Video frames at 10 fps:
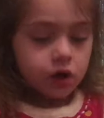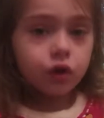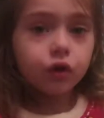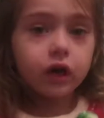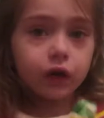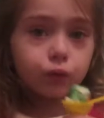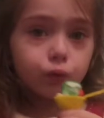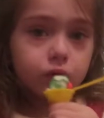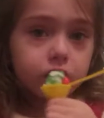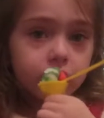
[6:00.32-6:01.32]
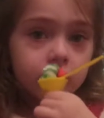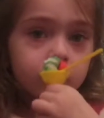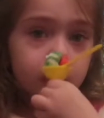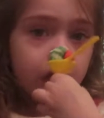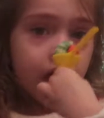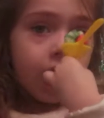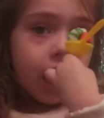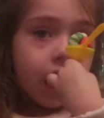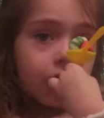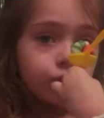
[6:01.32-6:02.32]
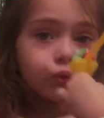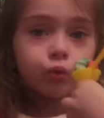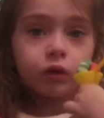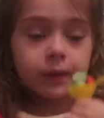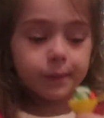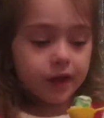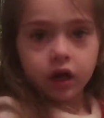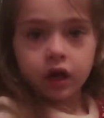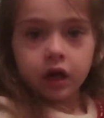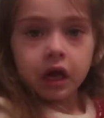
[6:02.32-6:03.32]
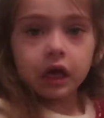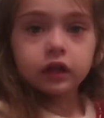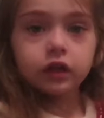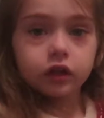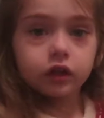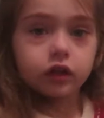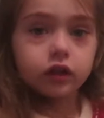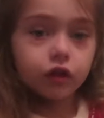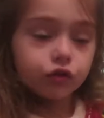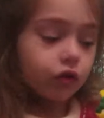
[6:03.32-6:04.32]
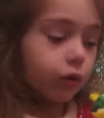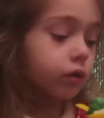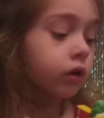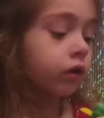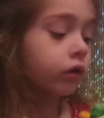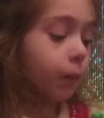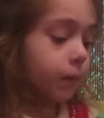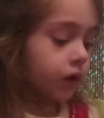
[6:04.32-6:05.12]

Look guys, we got ice cream. And this is the cherry on top.